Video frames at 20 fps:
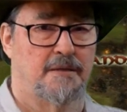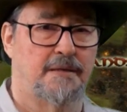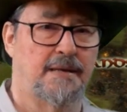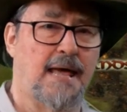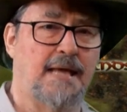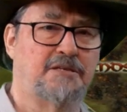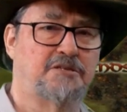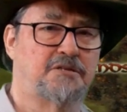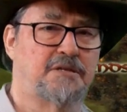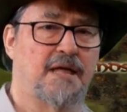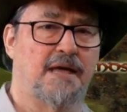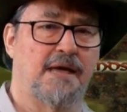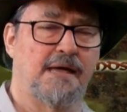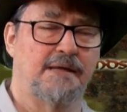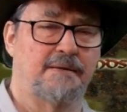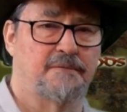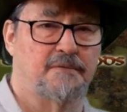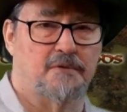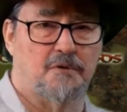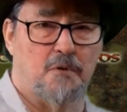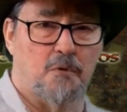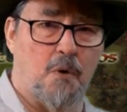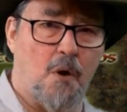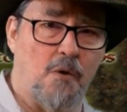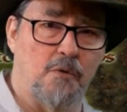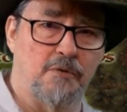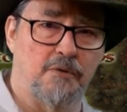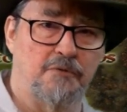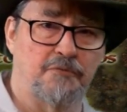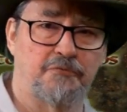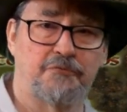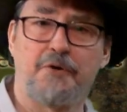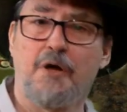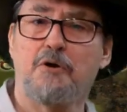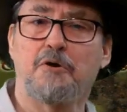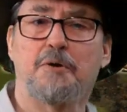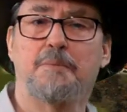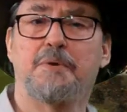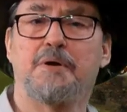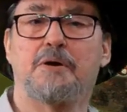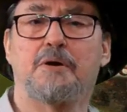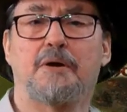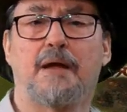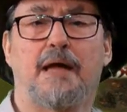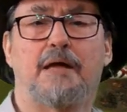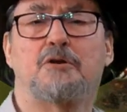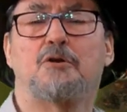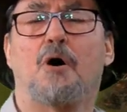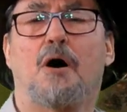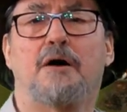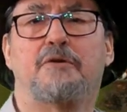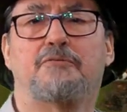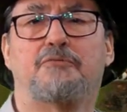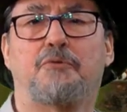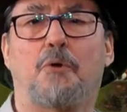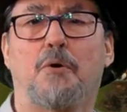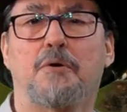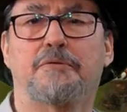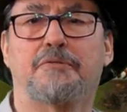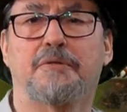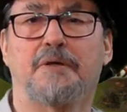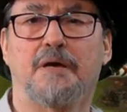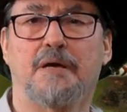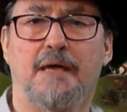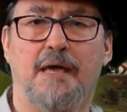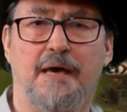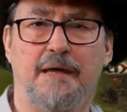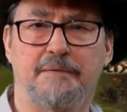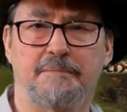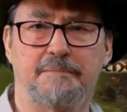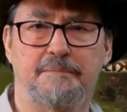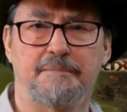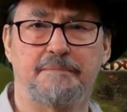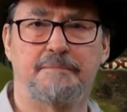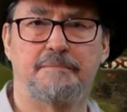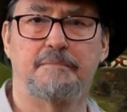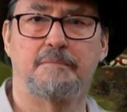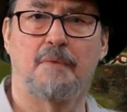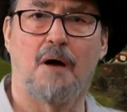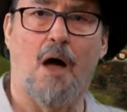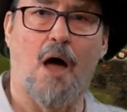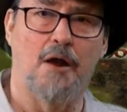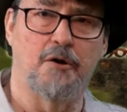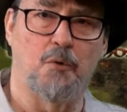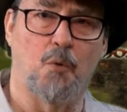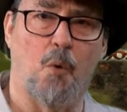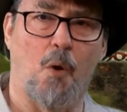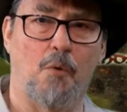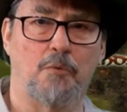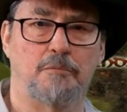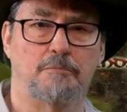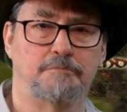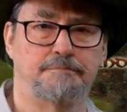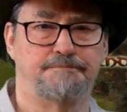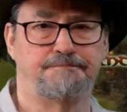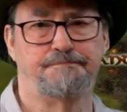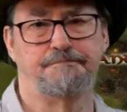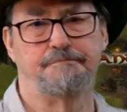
The next day, quote, Faramir had gone forth again, unquote.